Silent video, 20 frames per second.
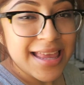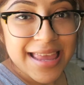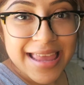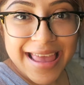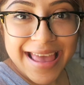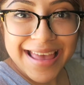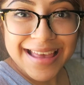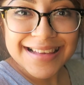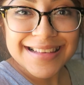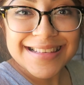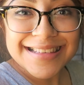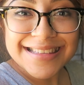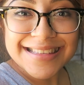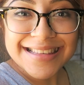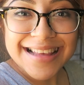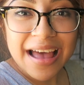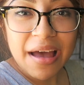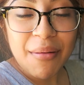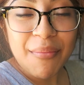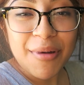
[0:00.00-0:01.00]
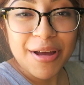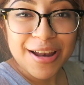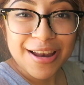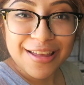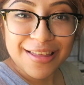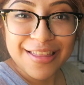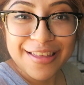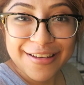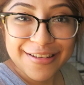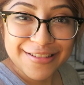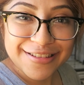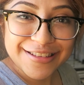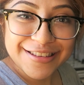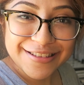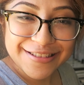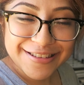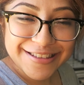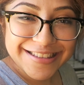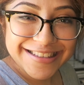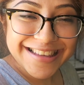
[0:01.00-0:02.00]
Yes, I'm one of
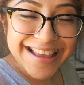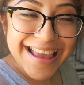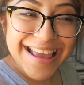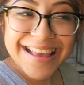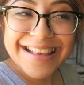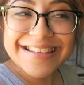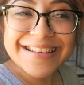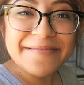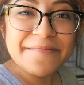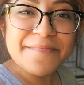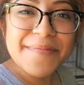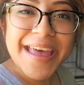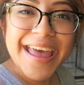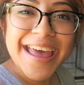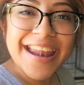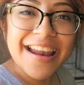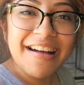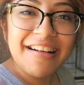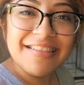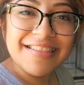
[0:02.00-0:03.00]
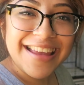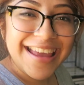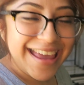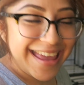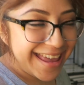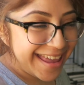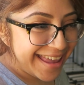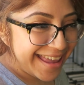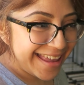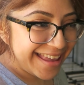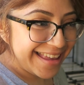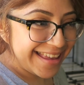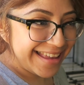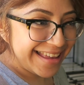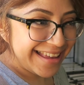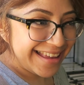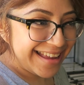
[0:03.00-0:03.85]
those who stays in bed all day,